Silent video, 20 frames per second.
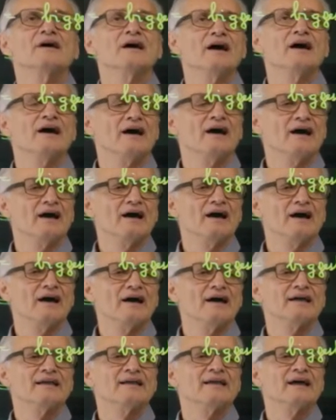
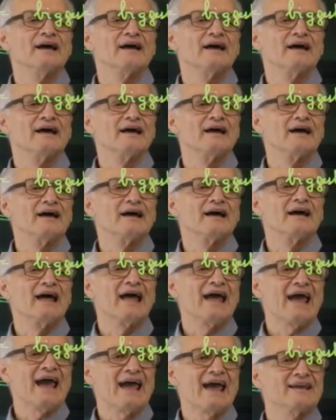
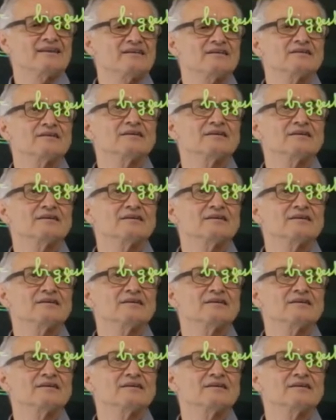add